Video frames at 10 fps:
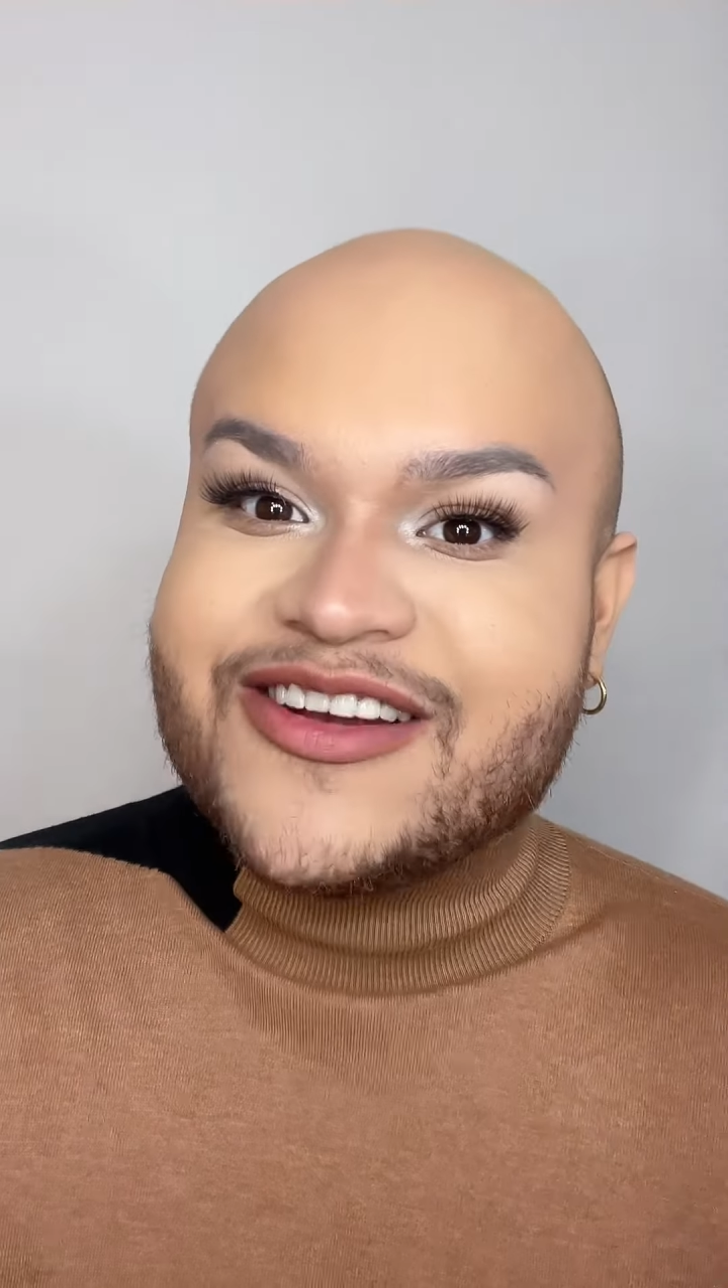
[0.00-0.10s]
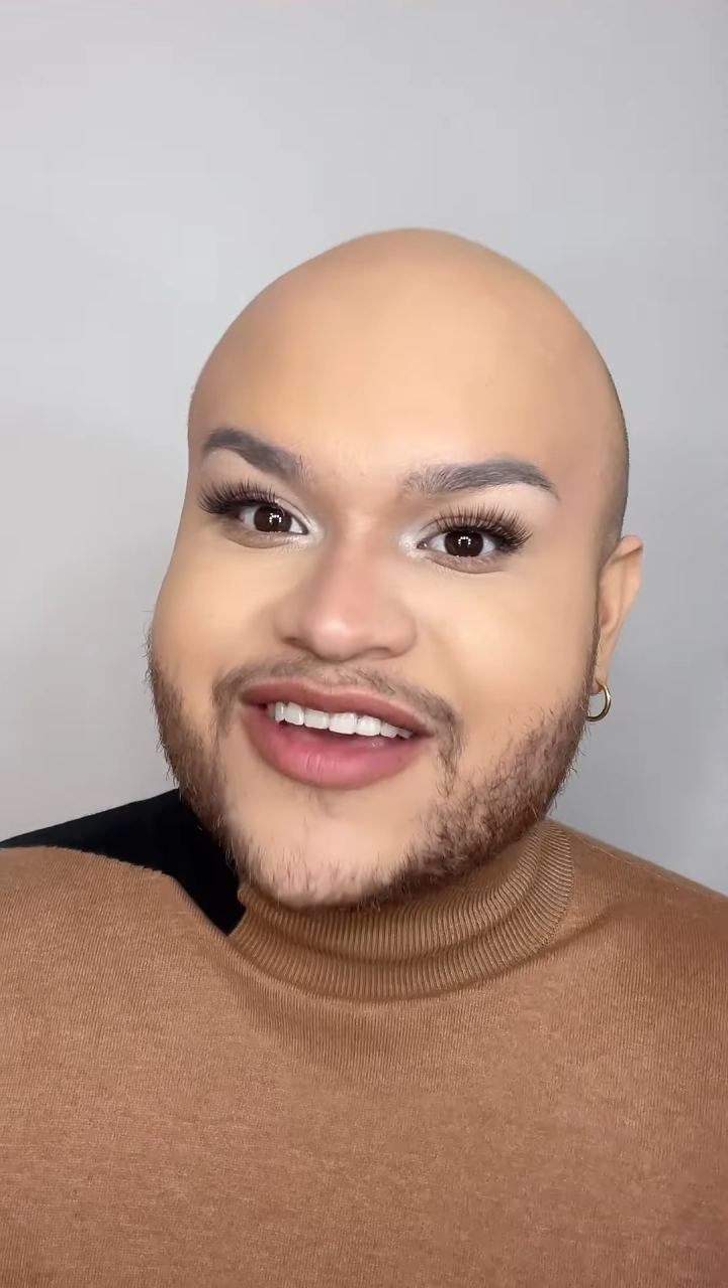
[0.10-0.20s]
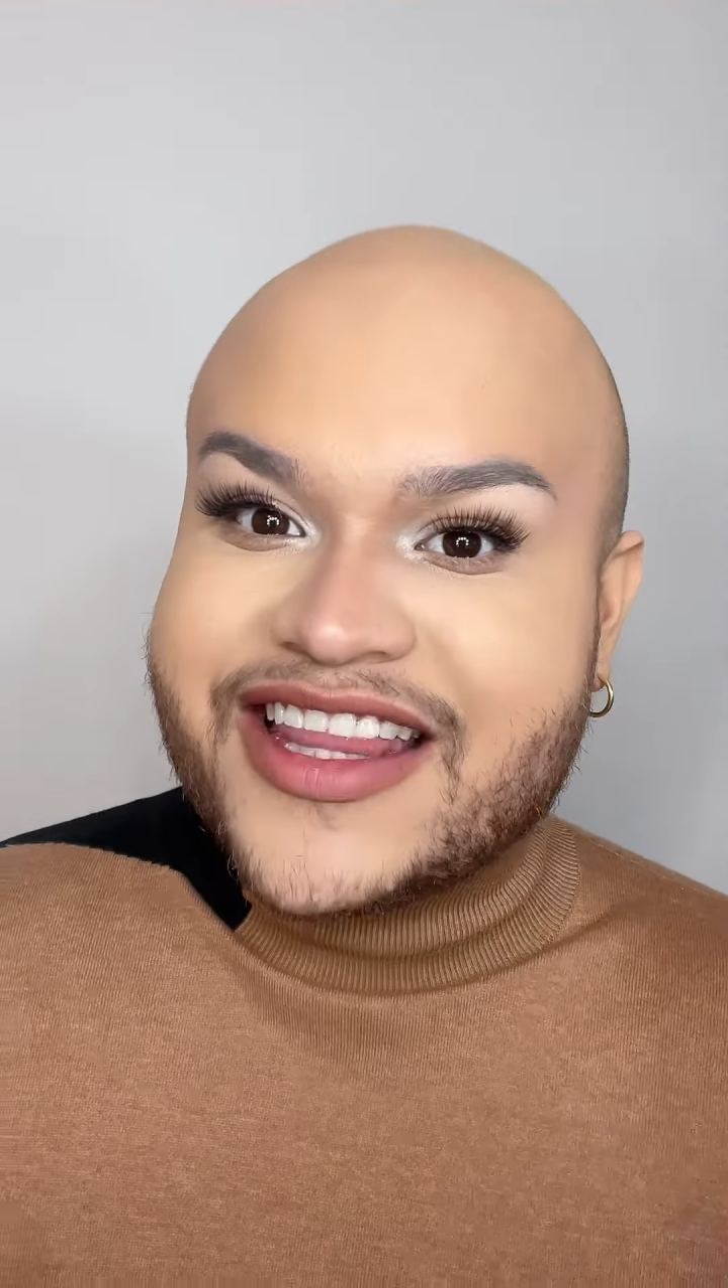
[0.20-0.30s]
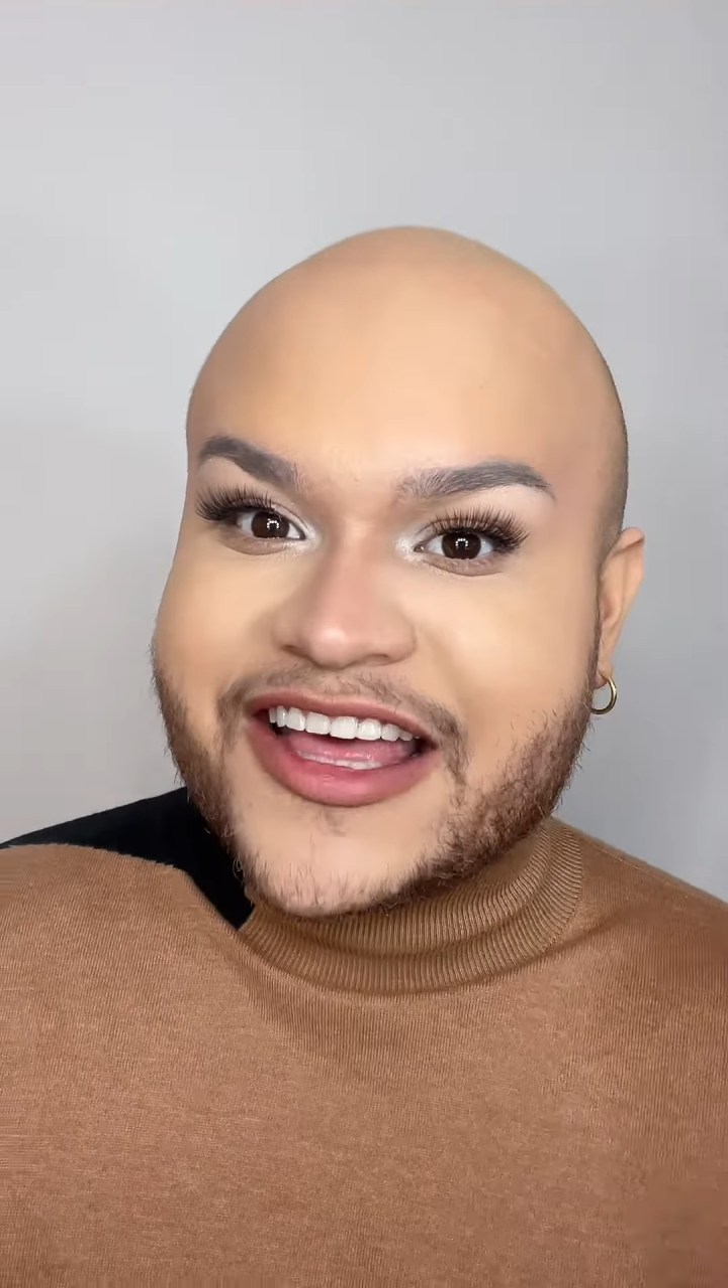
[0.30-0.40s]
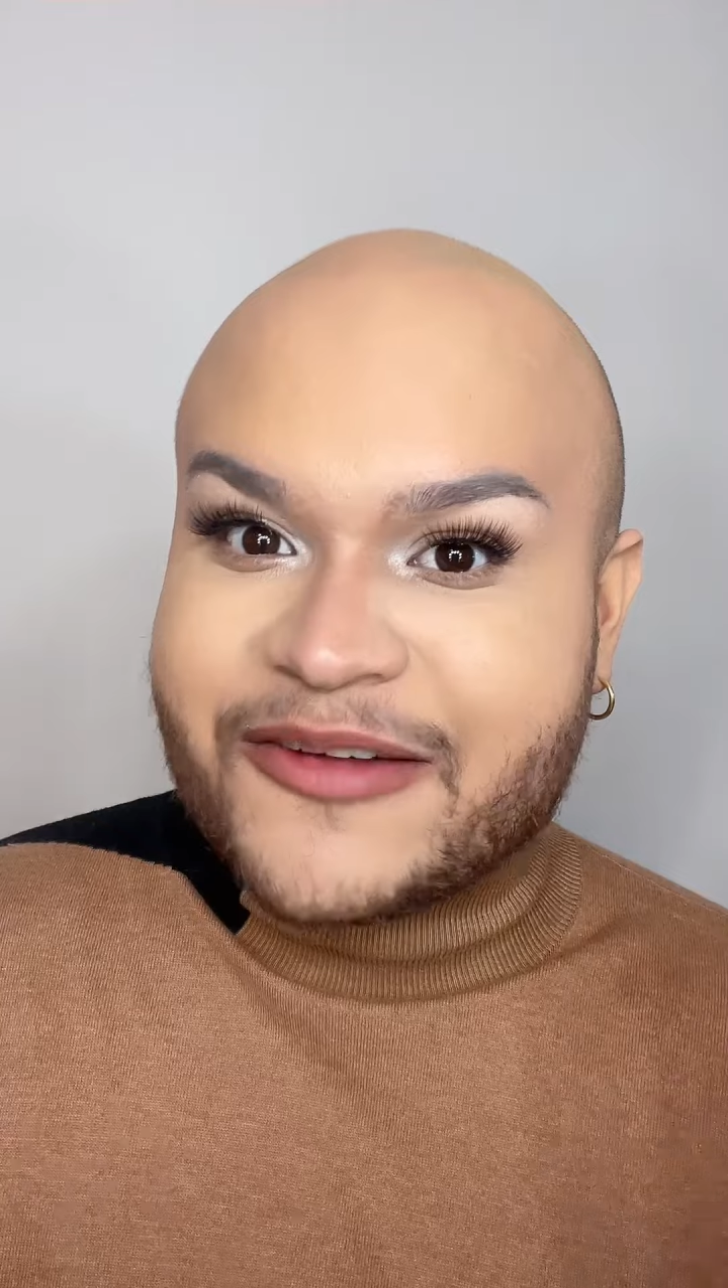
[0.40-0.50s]
look
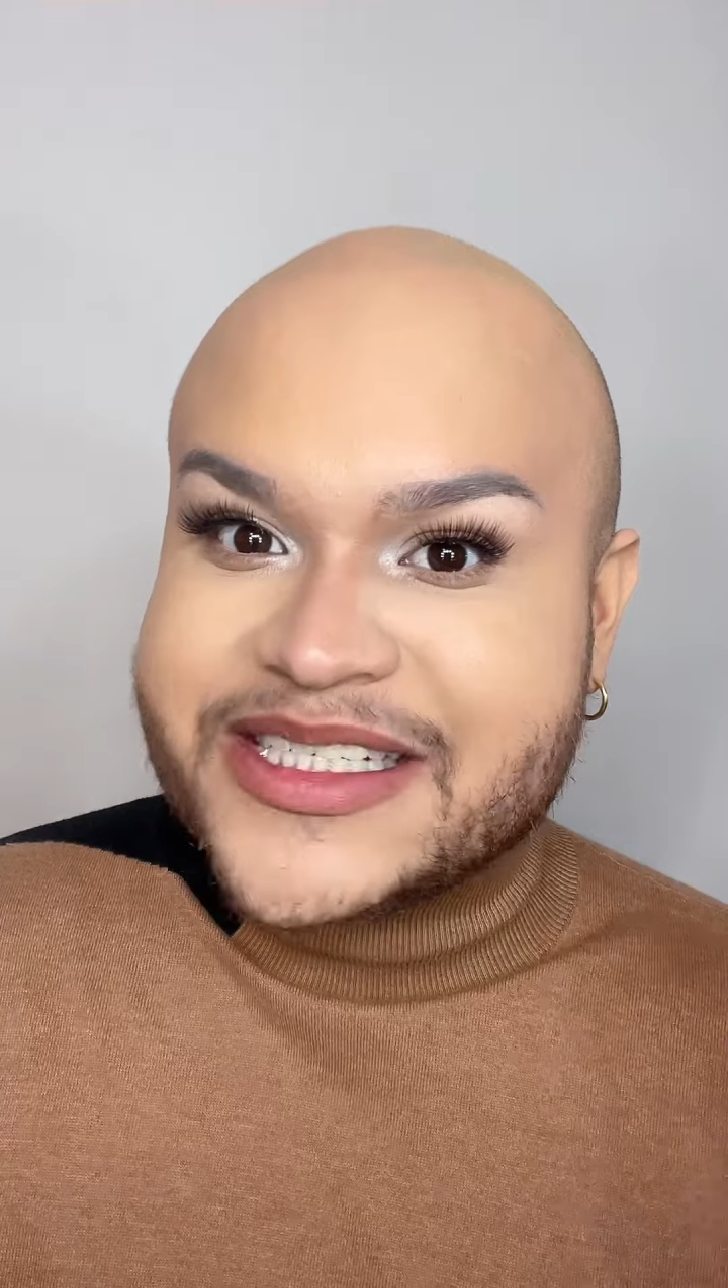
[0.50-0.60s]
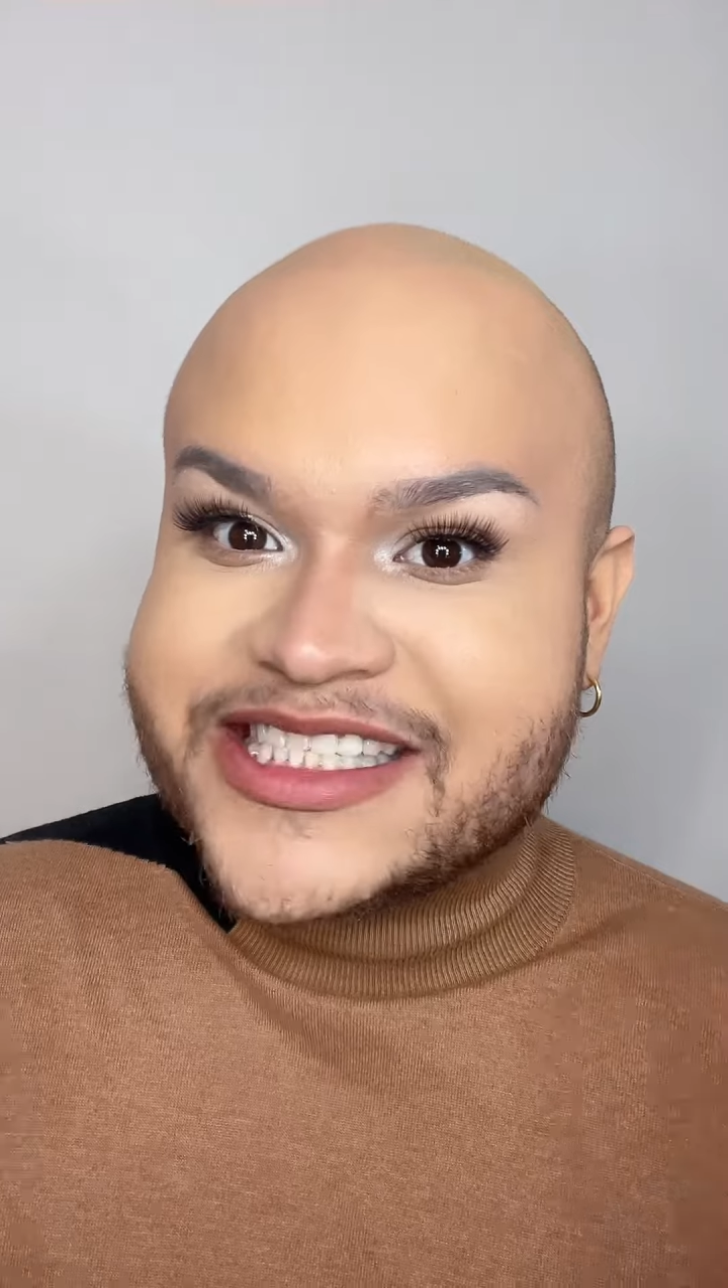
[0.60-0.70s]
in the comments